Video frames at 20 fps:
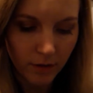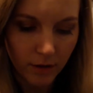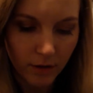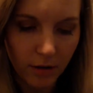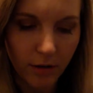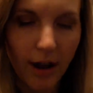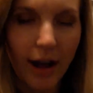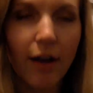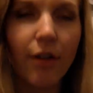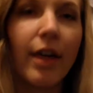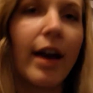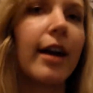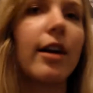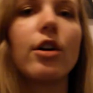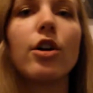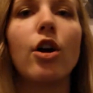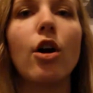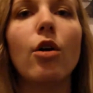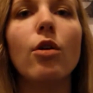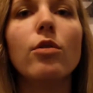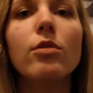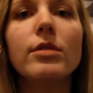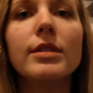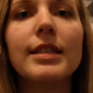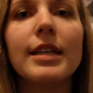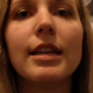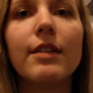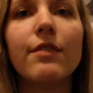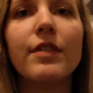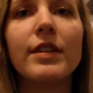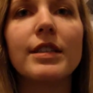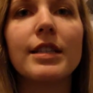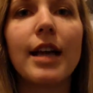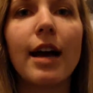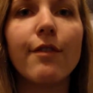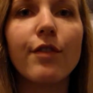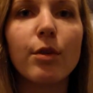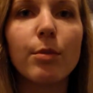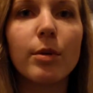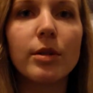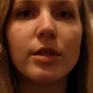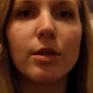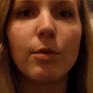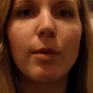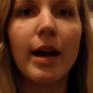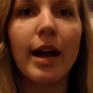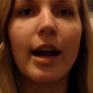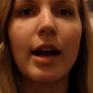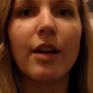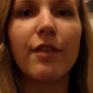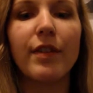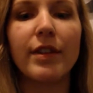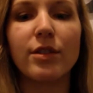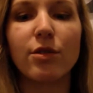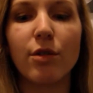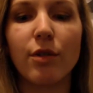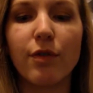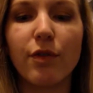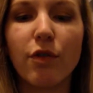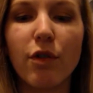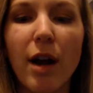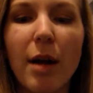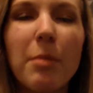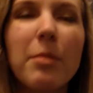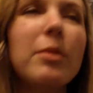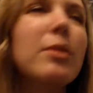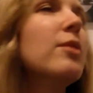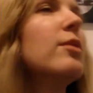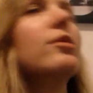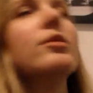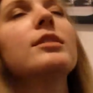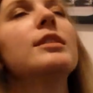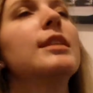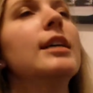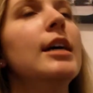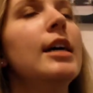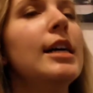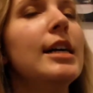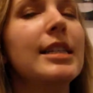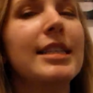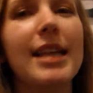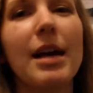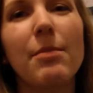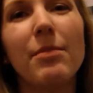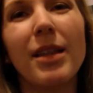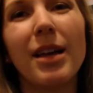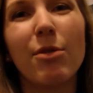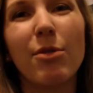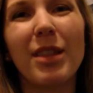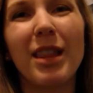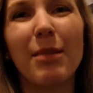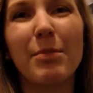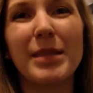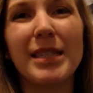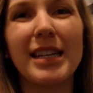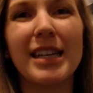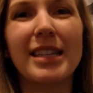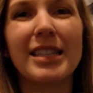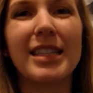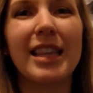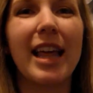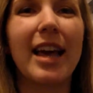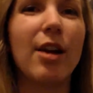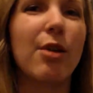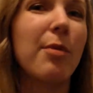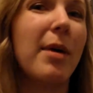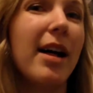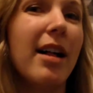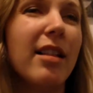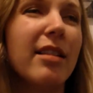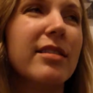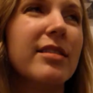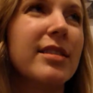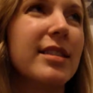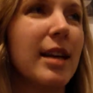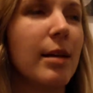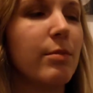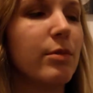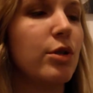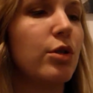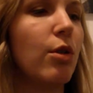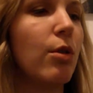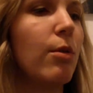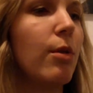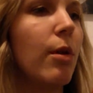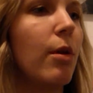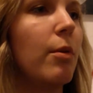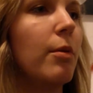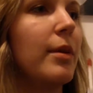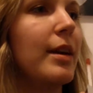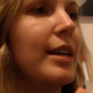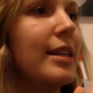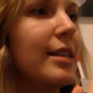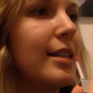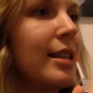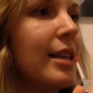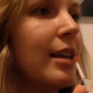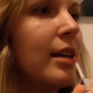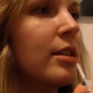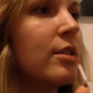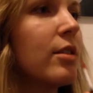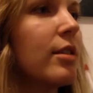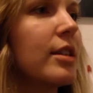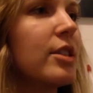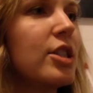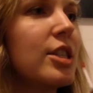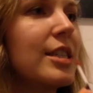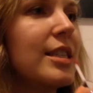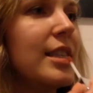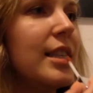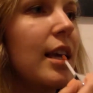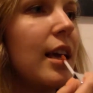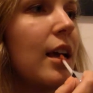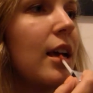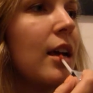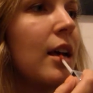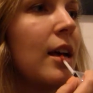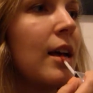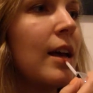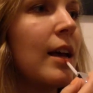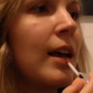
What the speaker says: you know, how that goes and if it's comfortable to wear, if it sort of crumbles. Some liquid lipsticks layer well and some don't always. So let's just see.